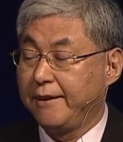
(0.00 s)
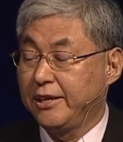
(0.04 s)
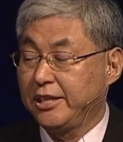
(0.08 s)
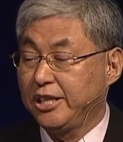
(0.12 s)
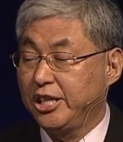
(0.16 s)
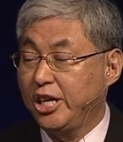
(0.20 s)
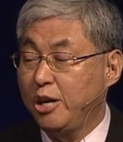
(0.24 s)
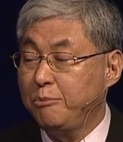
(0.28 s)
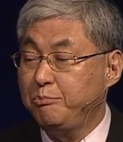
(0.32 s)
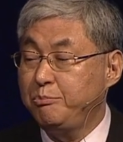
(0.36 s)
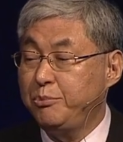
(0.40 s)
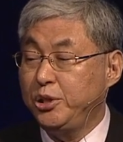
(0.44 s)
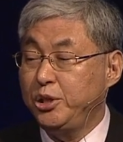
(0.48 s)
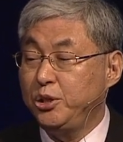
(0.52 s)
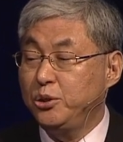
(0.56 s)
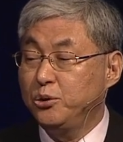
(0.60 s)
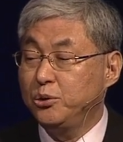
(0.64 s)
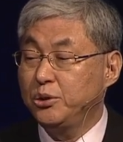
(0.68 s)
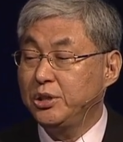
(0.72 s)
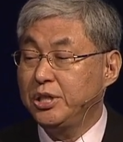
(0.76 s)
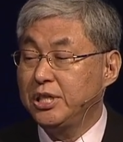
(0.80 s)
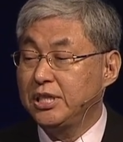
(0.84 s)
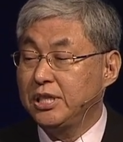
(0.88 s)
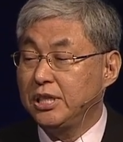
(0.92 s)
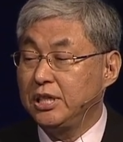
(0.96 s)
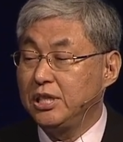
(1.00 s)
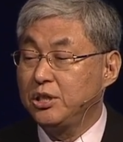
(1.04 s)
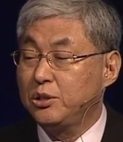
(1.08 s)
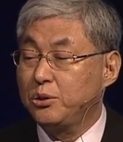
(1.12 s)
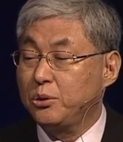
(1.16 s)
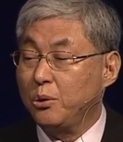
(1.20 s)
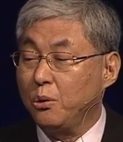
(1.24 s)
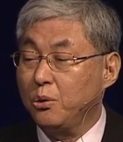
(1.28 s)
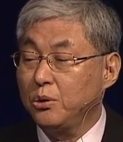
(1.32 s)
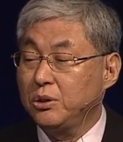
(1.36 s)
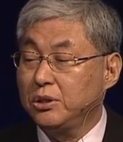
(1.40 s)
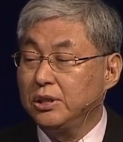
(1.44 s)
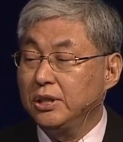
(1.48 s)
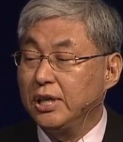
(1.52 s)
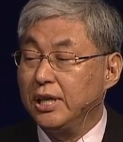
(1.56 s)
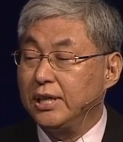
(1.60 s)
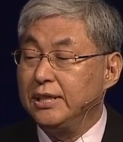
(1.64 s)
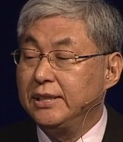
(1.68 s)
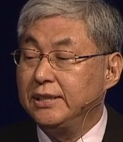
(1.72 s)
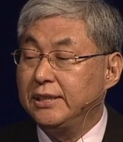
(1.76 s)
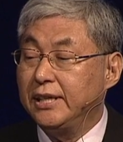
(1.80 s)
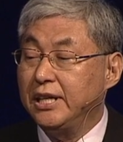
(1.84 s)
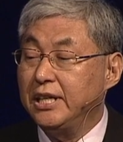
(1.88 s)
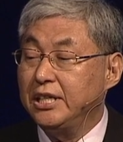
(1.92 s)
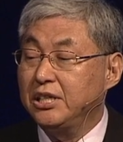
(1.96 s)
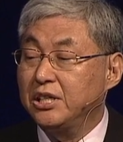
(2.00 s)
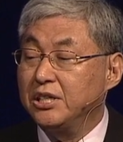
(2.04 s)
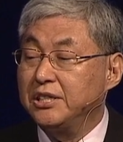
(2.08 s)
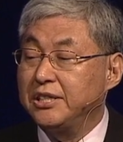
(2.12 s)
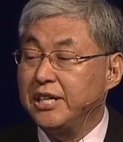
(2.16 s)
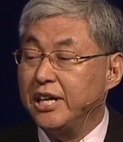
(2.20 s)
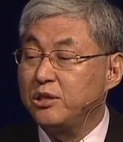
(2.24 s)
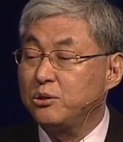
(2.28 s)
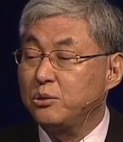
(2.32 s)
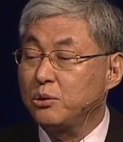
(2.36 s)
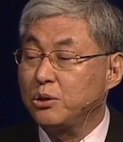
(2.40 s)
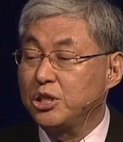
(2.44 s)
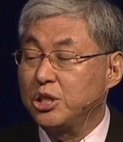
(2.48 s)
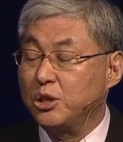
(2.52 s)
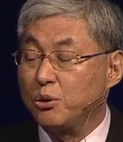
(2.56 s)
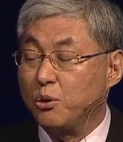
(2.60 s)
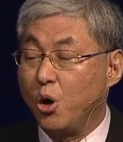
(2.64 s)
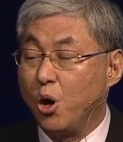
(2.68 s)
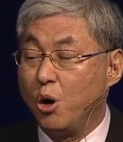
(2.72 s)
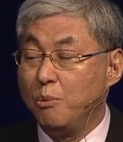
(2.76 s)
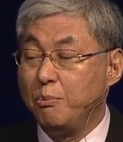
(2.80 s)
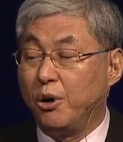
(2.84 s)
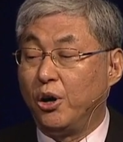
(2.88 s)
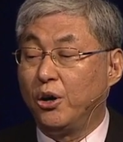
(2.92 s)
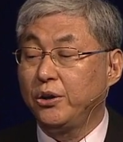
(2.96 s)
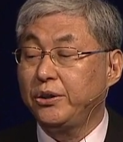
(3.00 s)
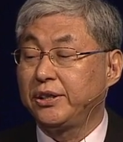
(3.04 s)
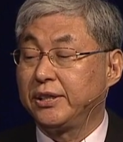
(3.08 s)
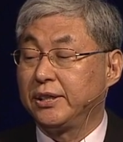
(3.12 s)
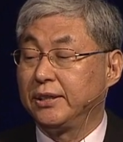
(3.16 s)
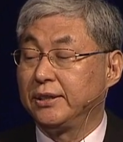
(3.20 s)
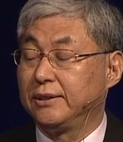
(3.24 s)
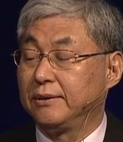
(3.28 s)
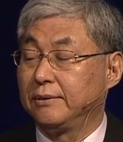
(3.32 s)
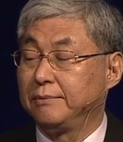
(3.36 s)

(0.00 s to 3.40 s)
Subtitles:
DNPU is installed intelligent SoC robot.